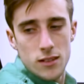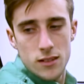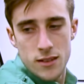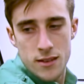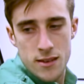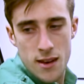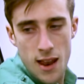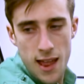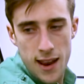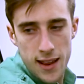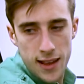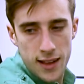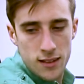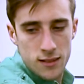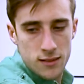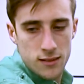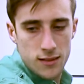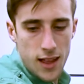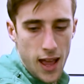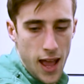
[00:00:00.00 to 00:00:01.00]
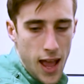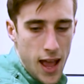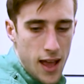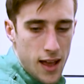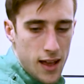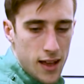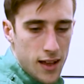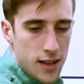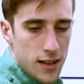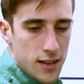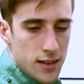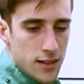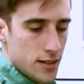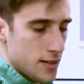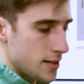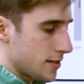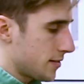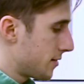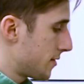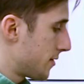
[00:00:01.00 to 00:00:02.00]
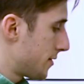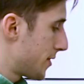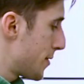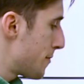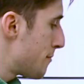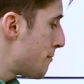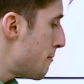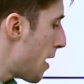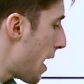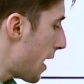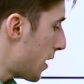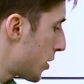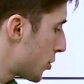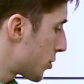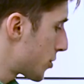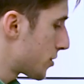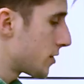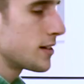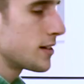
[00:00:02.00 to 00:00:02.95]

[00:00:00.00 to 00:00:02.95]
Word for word: netting and mesh